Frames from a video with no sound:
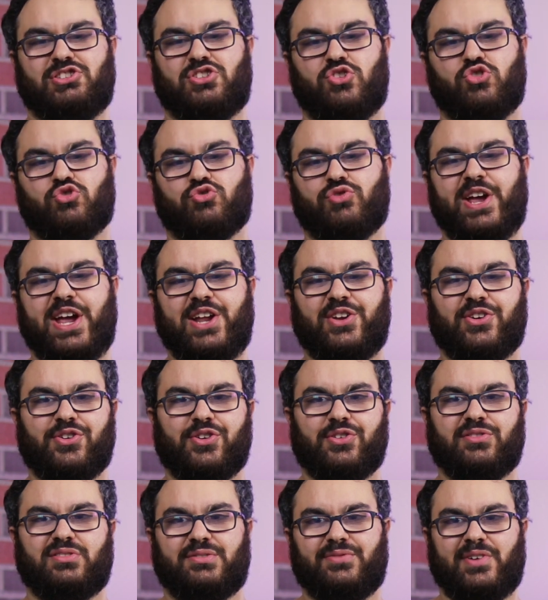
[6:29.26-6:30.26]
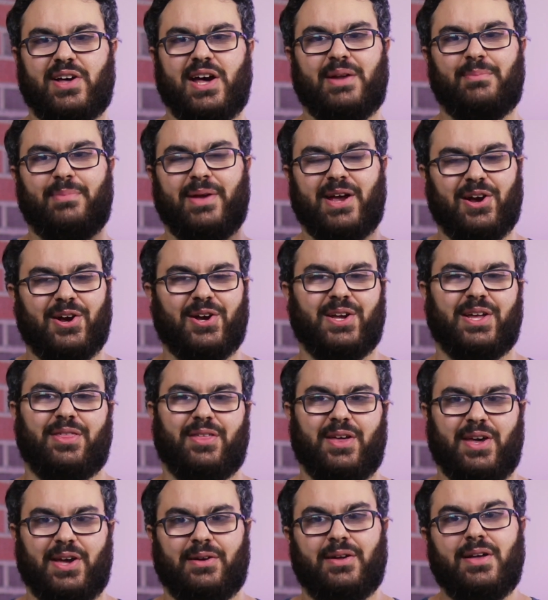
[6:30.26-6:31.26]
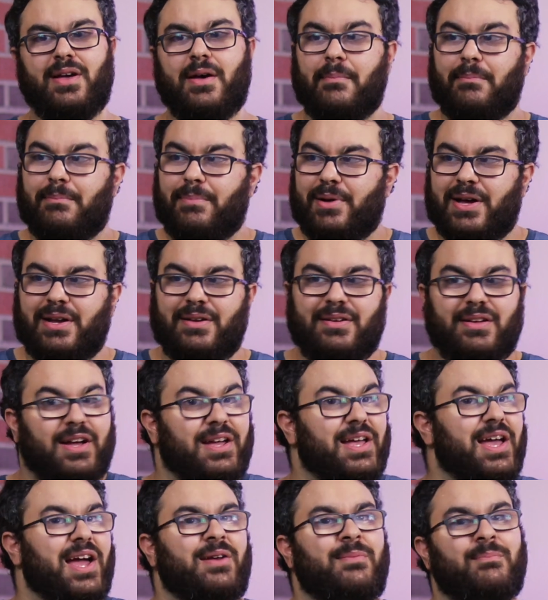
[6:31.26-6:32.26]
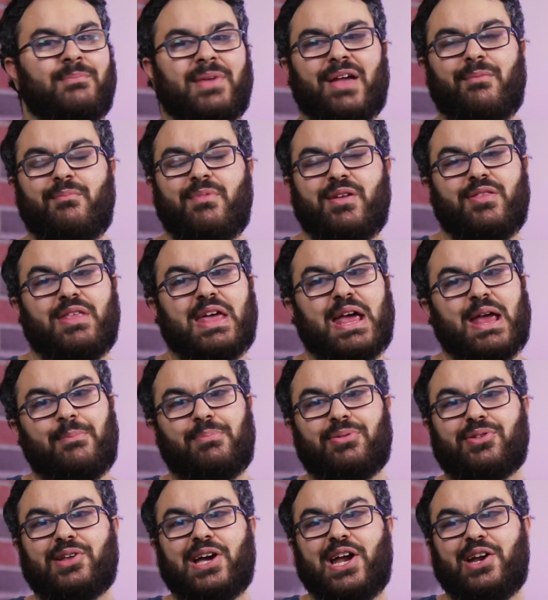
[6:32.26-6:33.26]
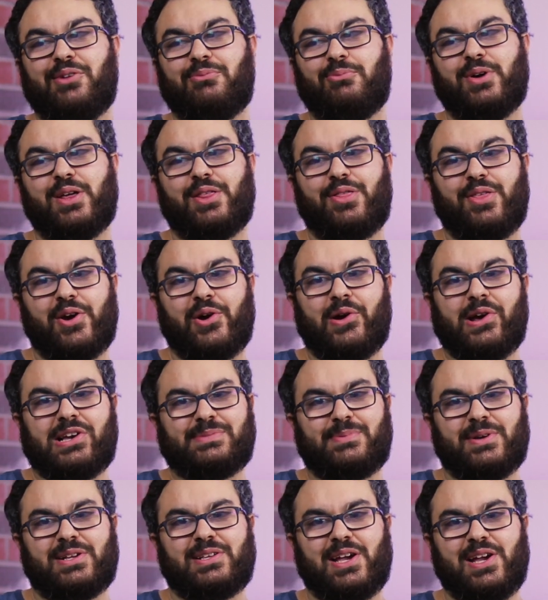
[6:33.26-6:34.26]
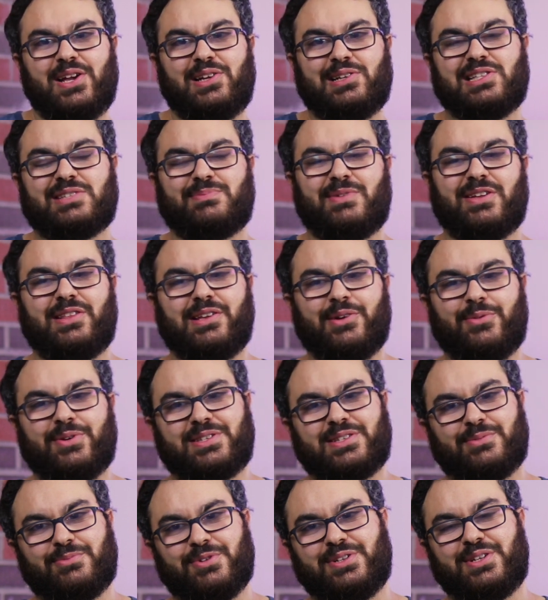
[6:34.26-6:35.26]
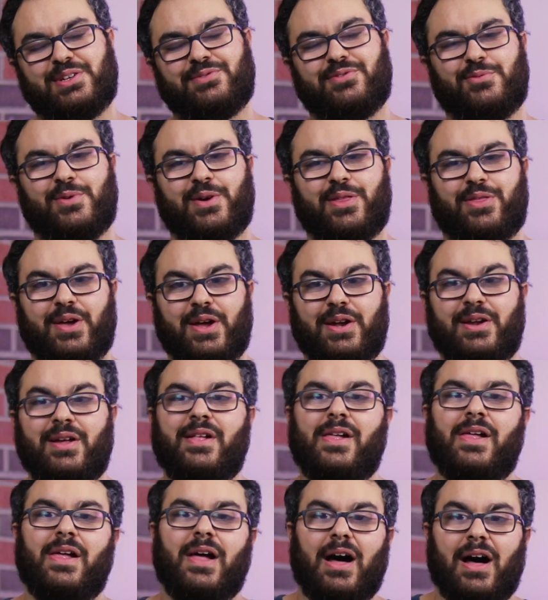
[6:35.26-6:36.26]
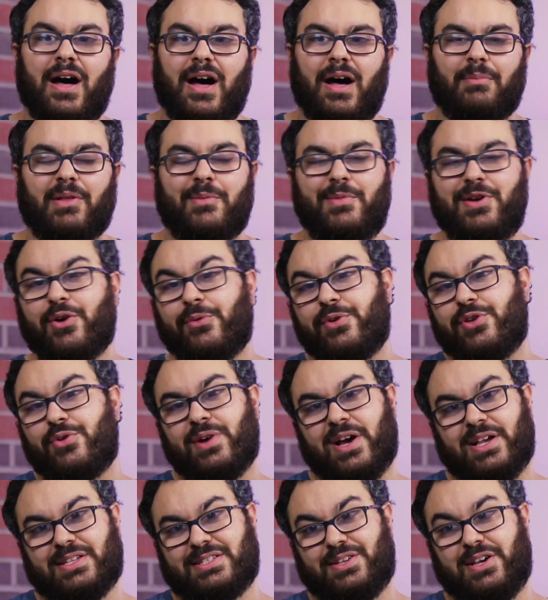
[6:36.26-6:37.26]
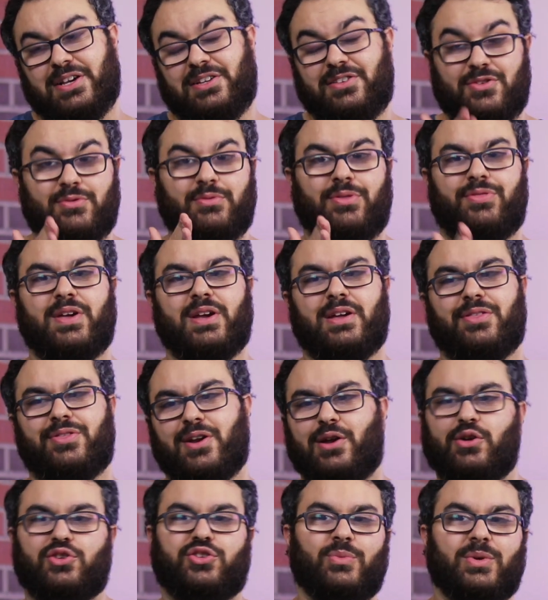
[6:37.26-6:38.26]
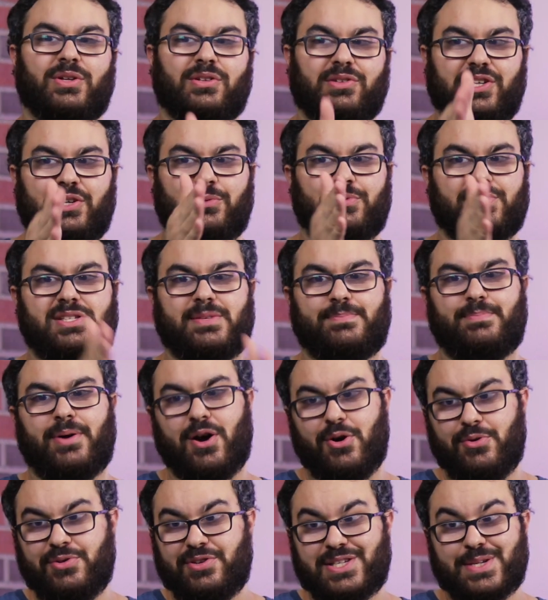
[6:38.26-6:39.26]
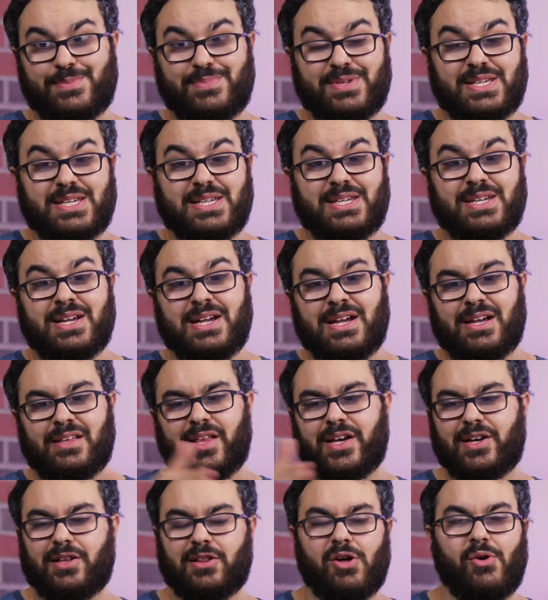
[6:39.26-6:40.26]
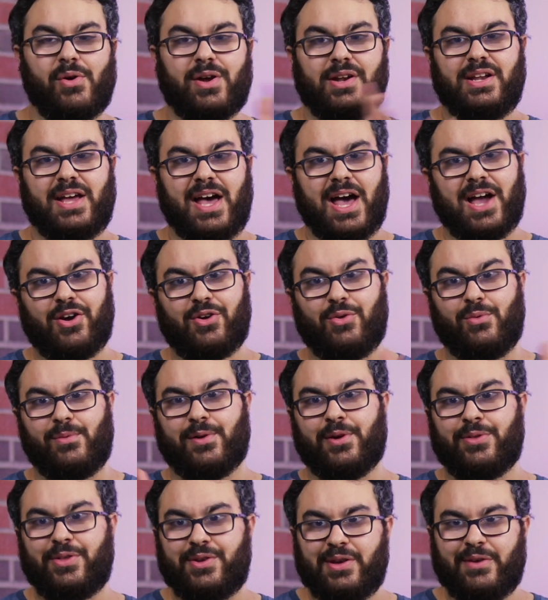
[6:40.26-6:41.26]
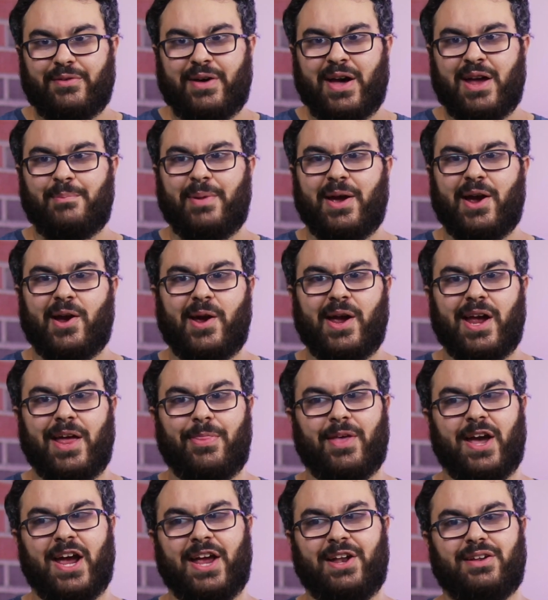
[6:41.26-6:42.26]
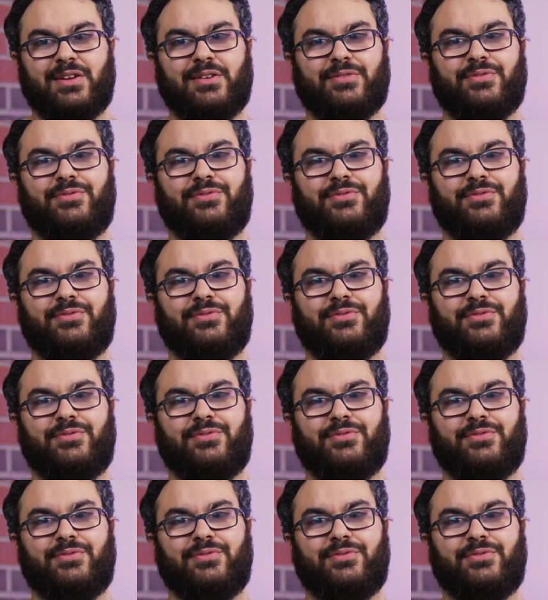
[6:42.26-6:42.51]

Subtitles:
greater divine pairing thing. But again, maybe they played with their expectations. Maybe they went somewhere different with it. Let me know what you guys think. Do you think that ultimately it was supposed to be that Cloak and Dagger were the divine pairing and they